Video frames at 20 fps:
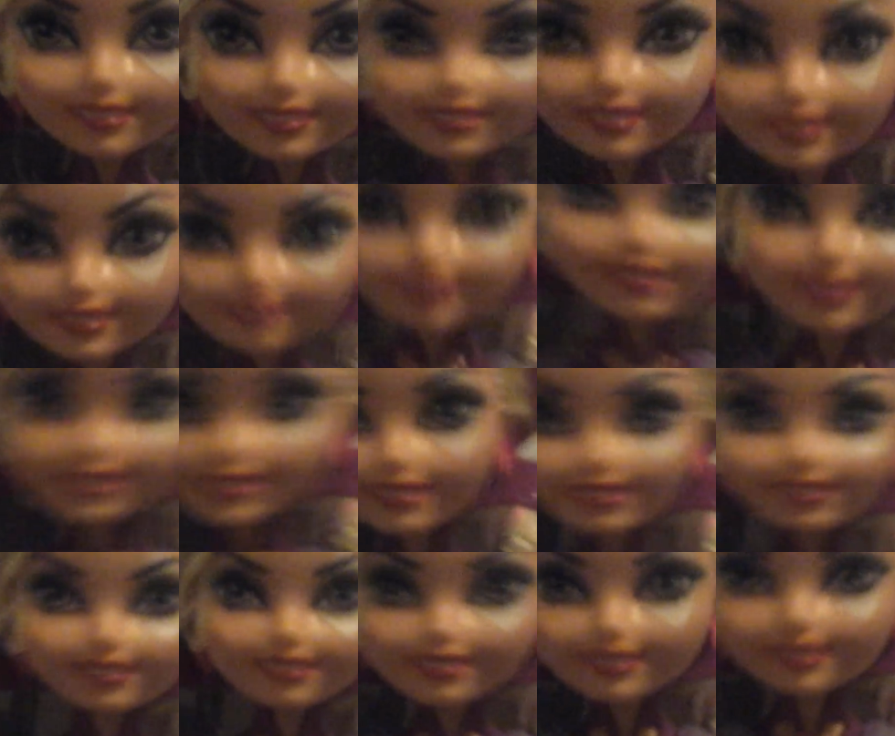have
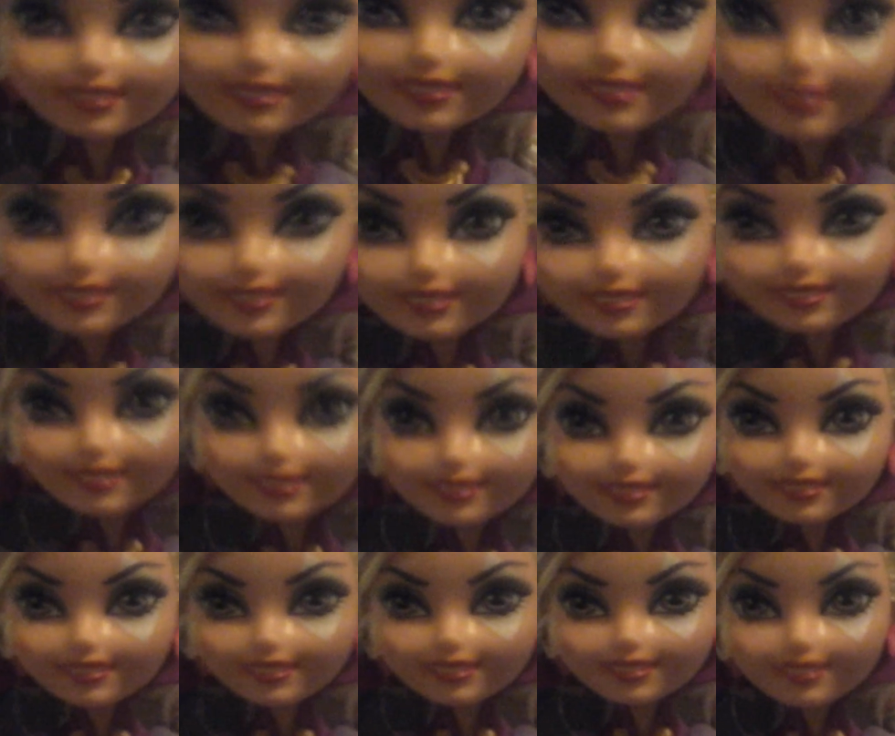Zoella book. What
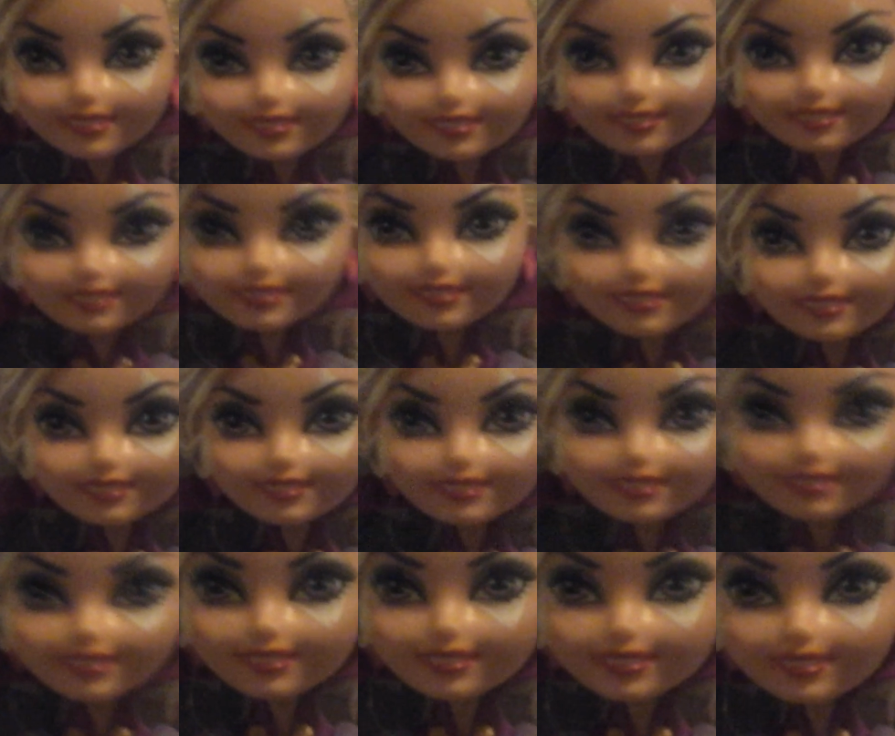else?
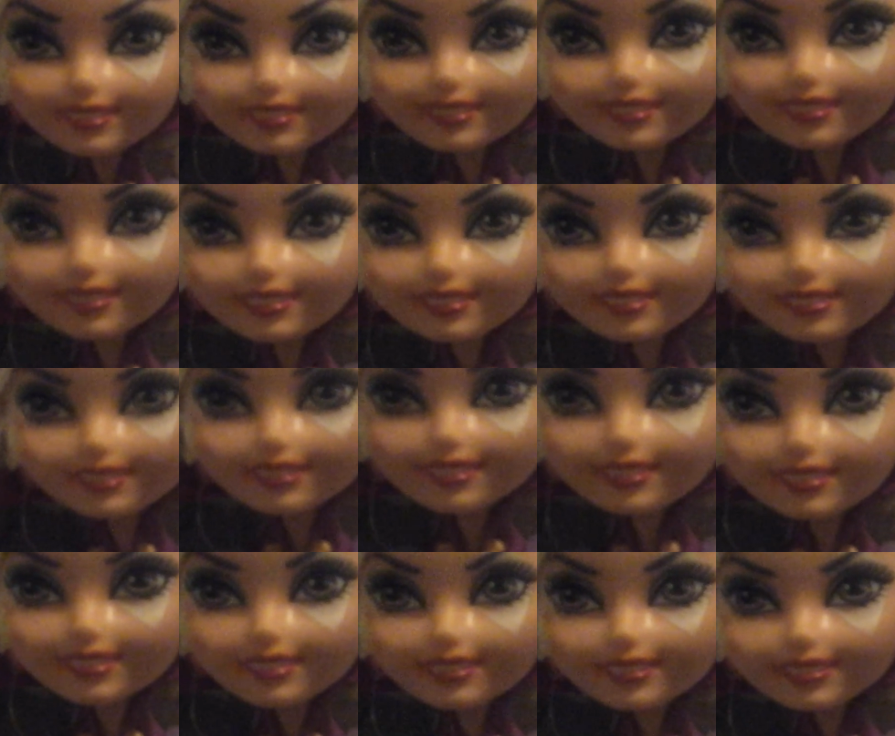What else do you want?
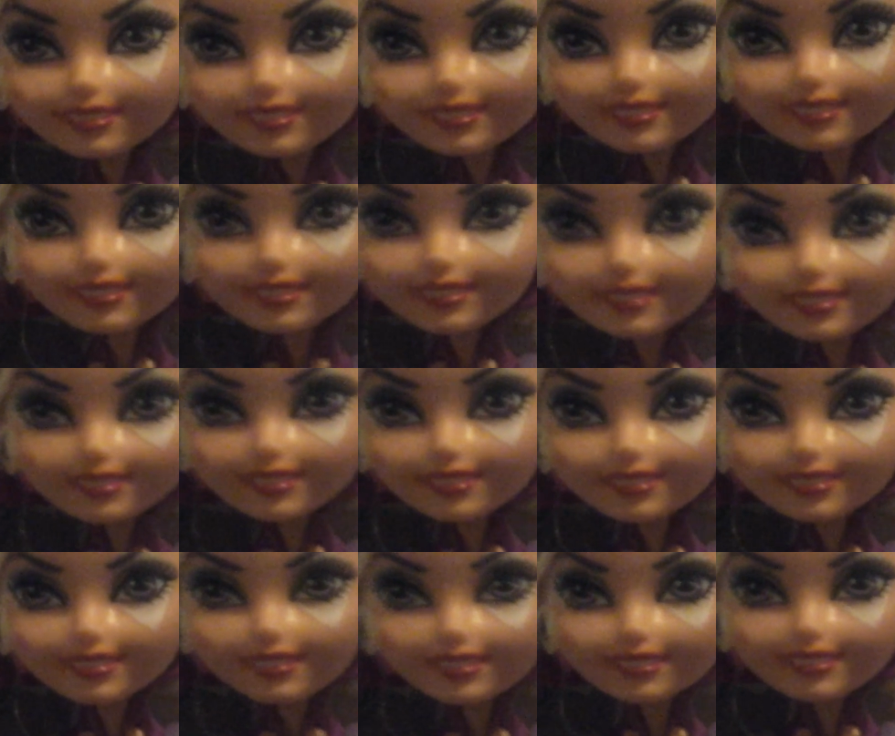Um, we
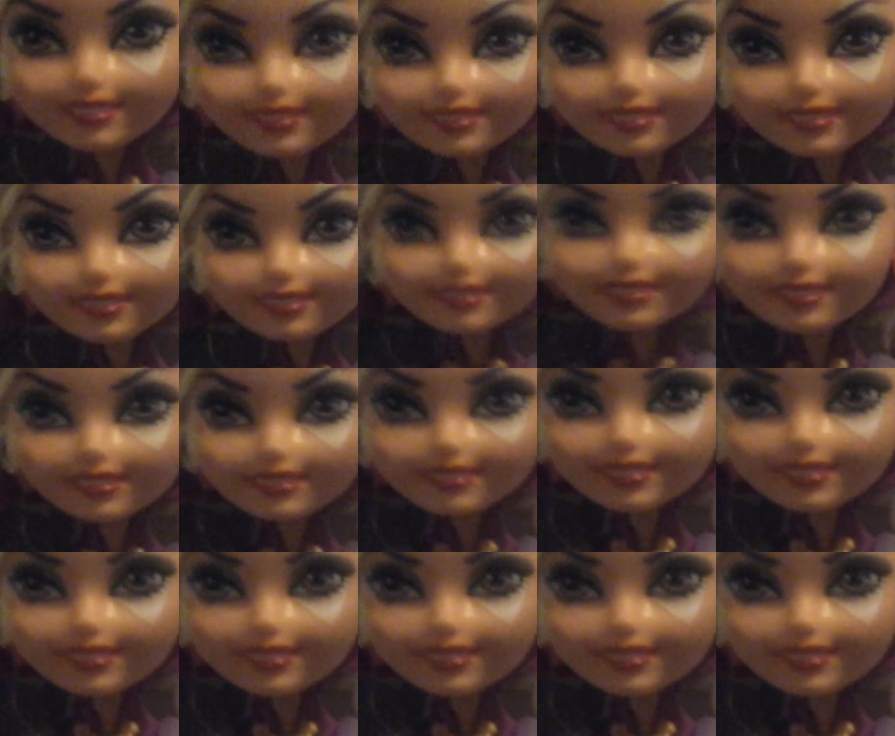do have um